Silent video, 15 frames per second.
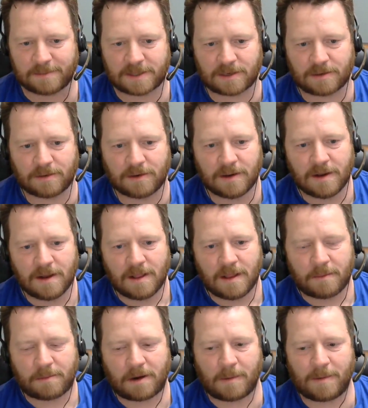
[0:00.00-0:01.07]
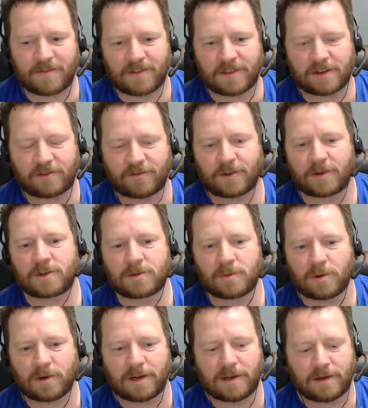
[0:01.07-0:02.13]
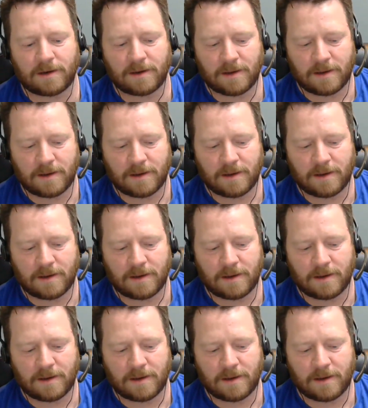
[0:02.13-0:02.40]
So probably for this first one,